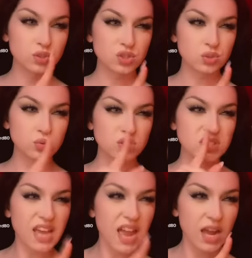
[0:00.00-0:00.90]
you
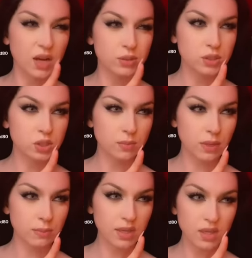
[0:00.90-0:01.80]
dare
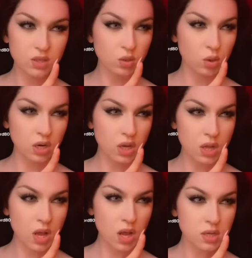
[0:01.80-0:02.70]
disobey me,
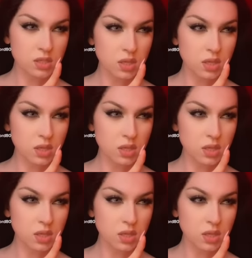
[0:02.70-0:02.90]
Coraline!